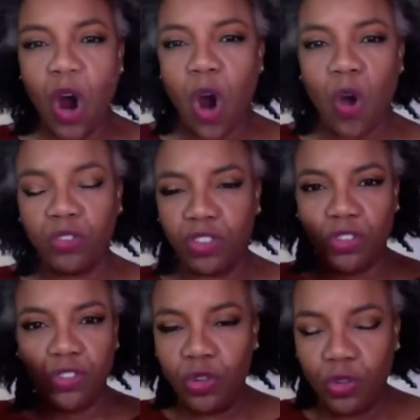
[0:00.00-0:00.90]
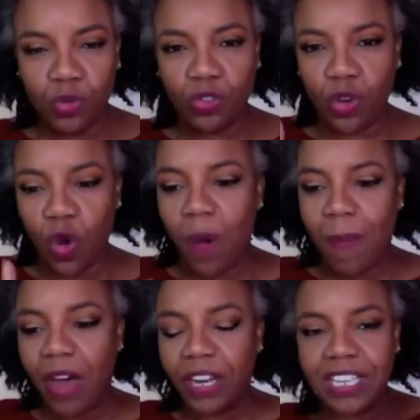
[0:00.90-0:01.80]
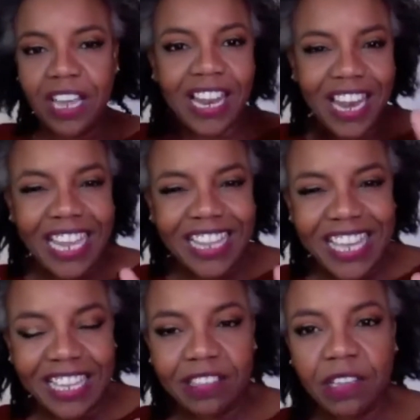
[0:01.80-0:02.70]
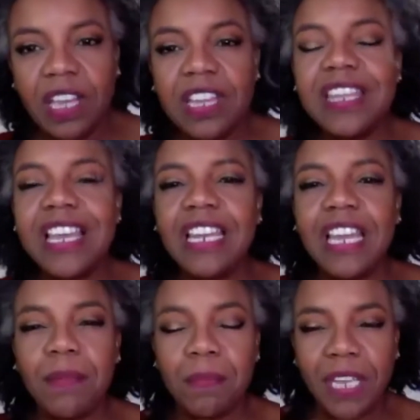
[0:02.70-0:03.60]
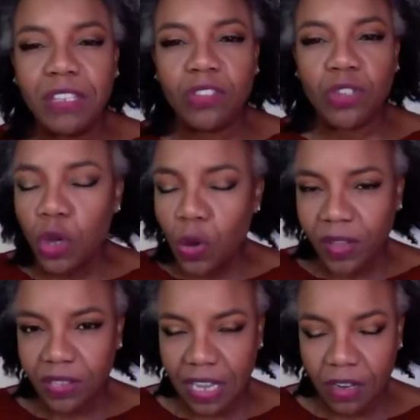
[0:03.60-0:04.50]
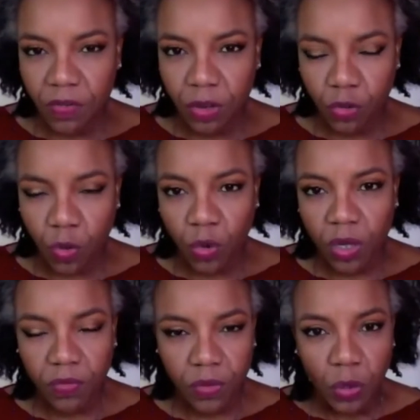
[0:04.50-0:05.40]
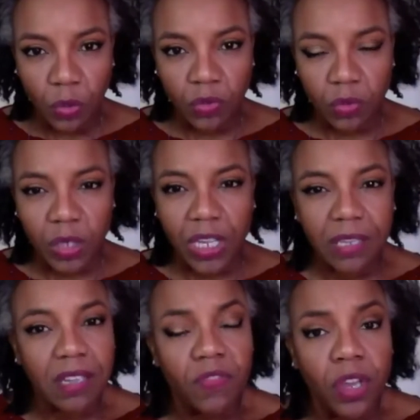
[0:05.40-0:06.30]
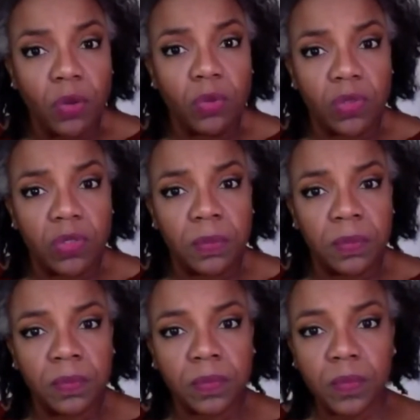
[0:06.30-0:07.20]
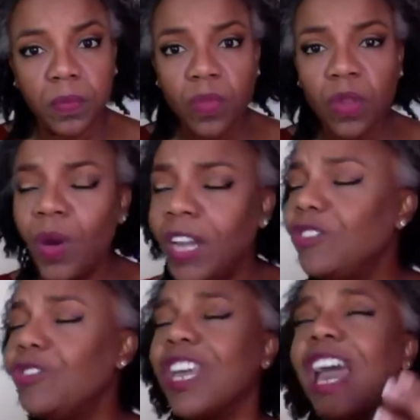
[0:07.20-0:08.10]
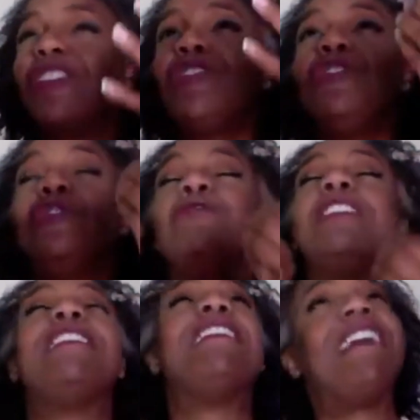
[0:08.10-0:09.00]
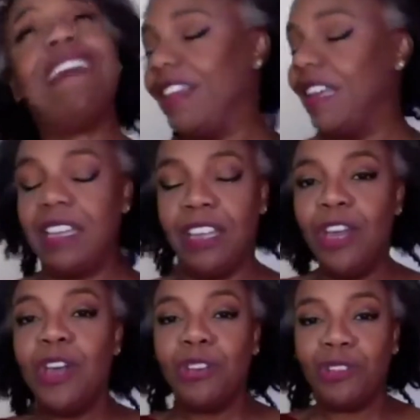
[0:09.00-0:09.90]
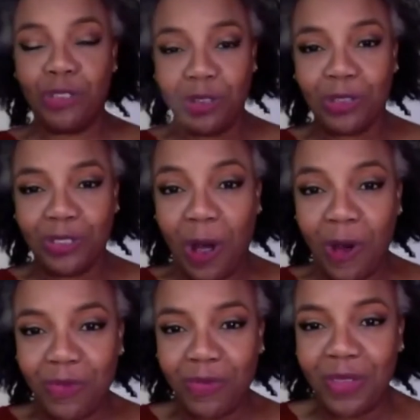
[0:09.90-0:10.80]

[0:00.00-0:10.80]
all to go about it like this, then it makes you as an individual confused. We get confused, right? So you got to tune in to yourself.